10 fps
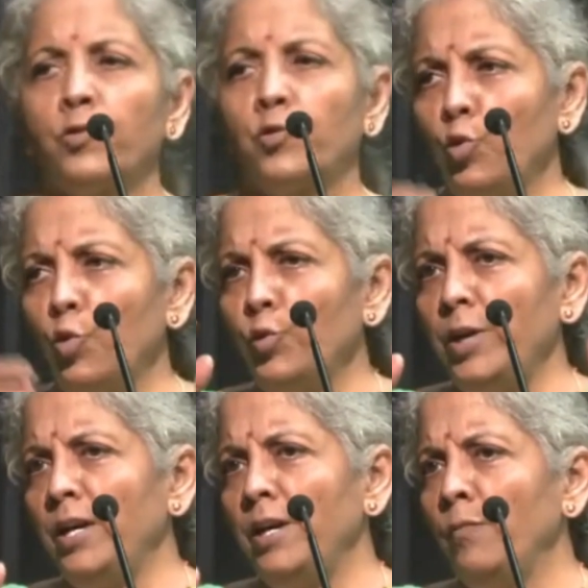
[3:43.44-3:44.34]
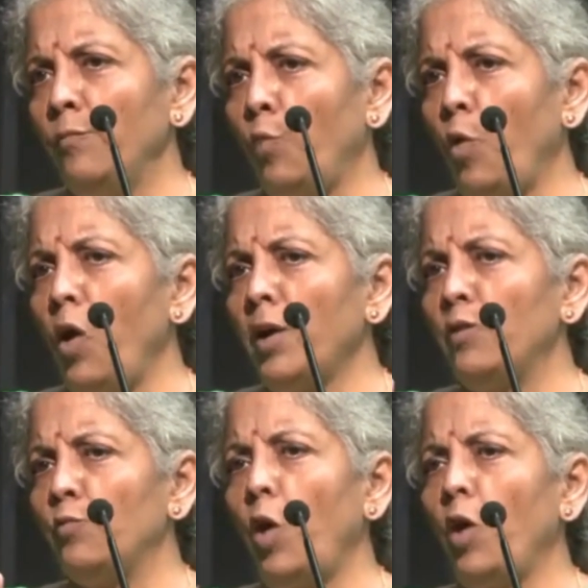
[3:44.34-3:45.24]
through the war
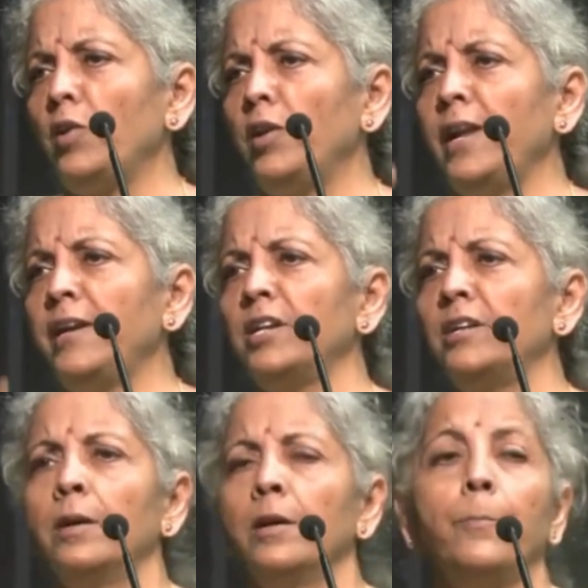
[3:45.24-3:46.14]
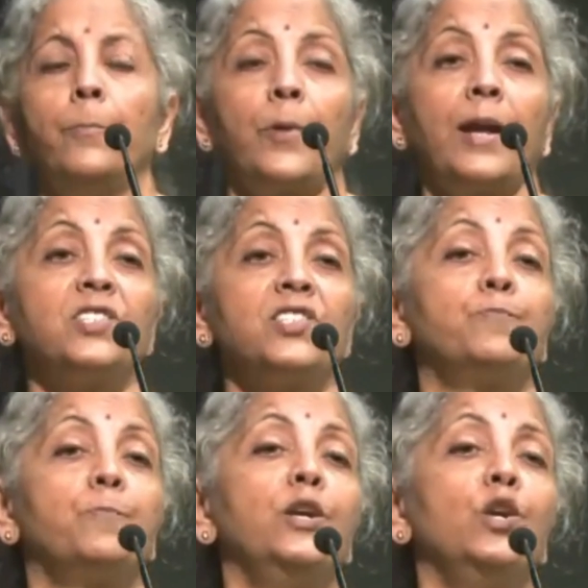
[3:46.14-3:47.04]
and war-related
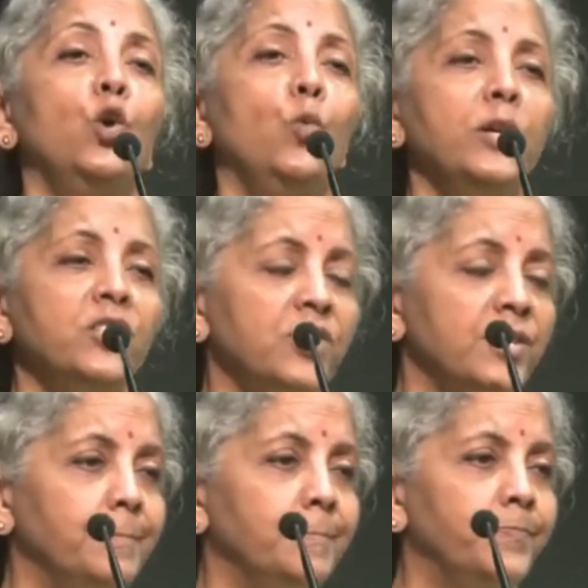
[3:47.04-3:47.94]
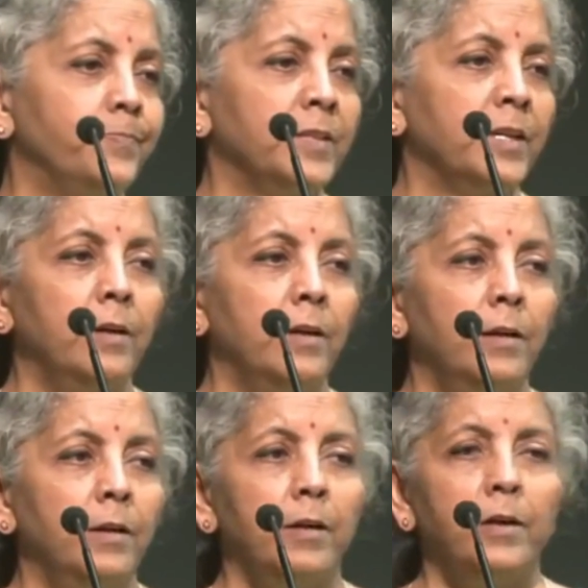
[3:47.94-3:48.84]
price spillovers.
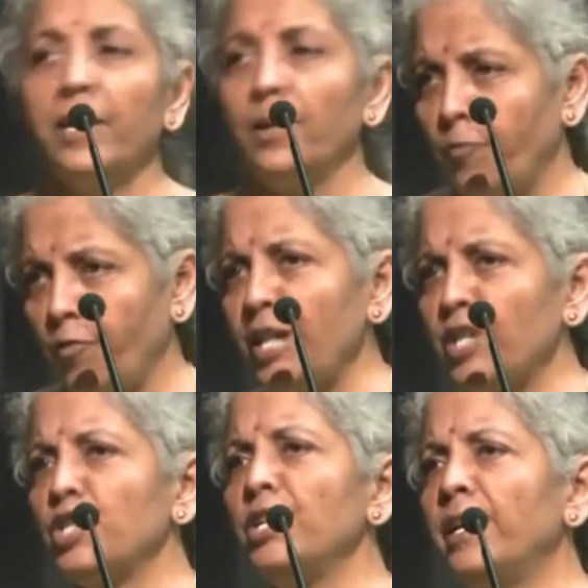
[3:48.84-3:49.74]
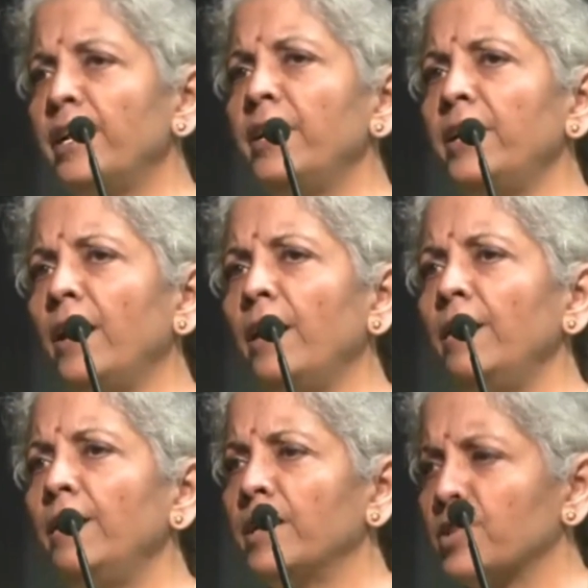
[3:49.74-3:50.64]
Inflation in
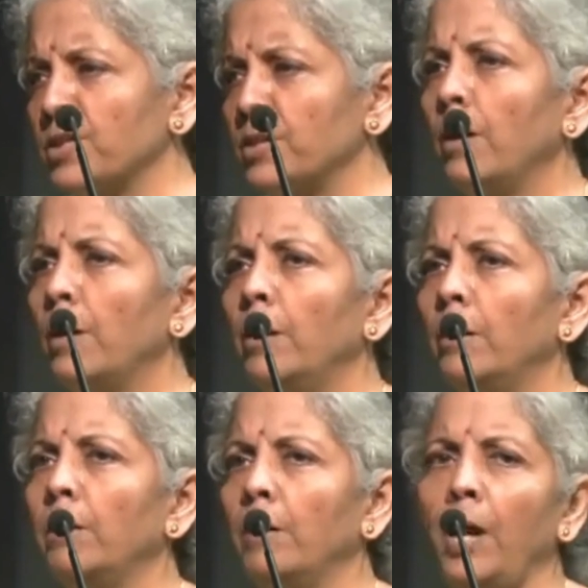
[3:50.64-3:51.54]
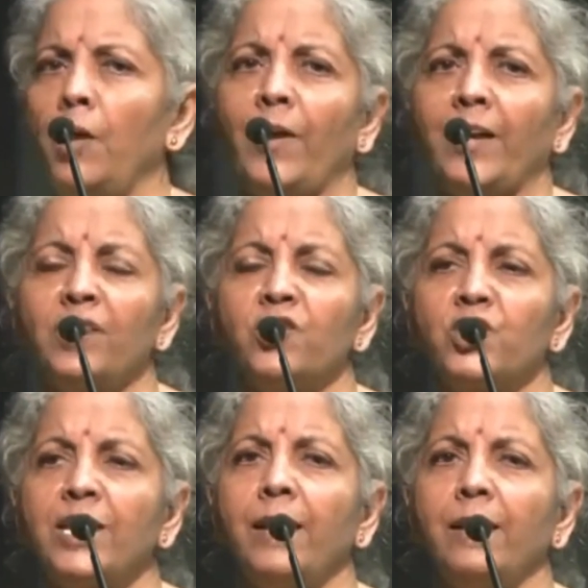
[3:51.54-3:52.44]
India is, if I can
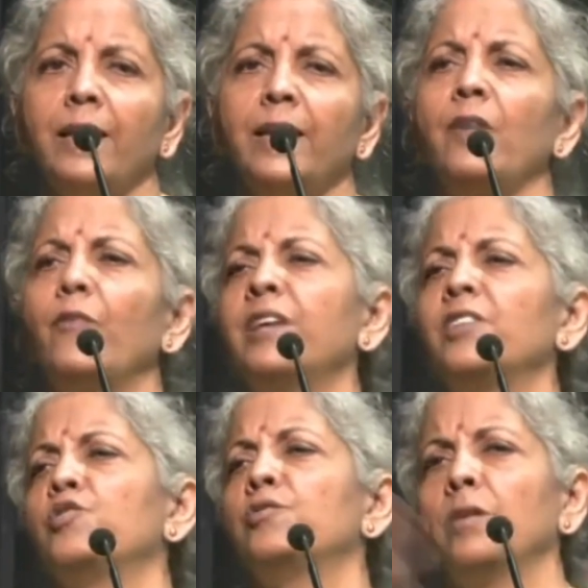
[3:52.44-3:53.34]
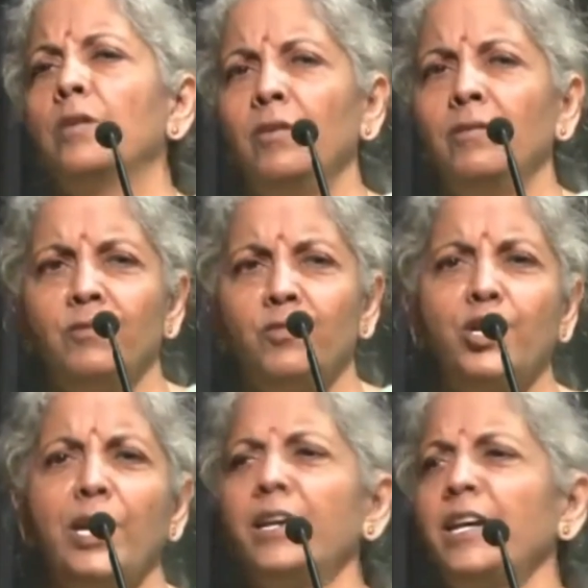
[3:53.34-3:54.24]
say in a very
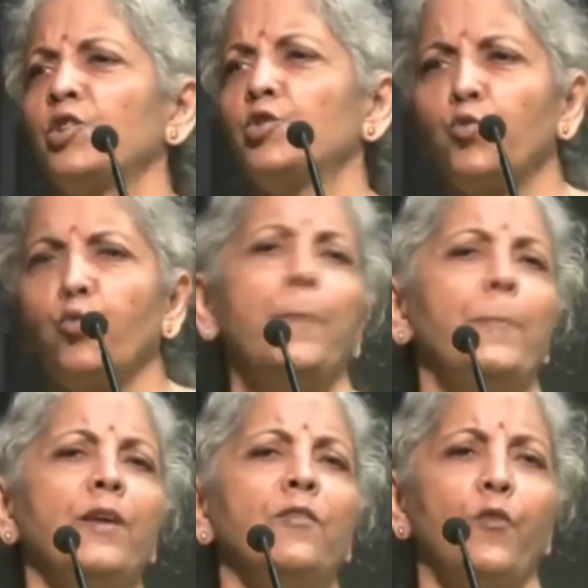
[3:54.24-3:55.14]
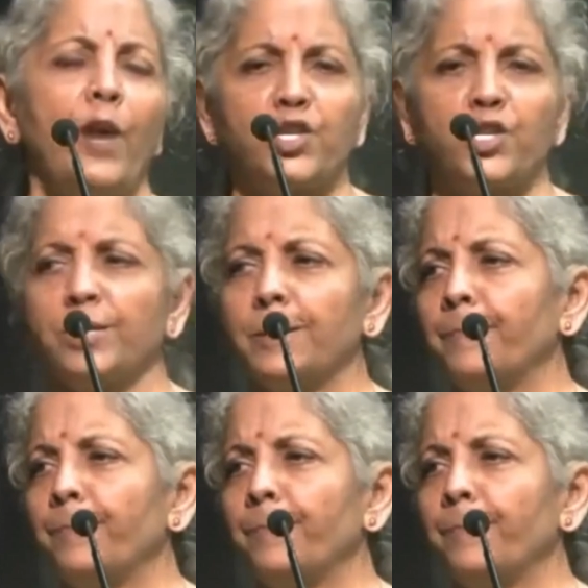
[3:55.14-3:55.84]
generic sweeping fashion,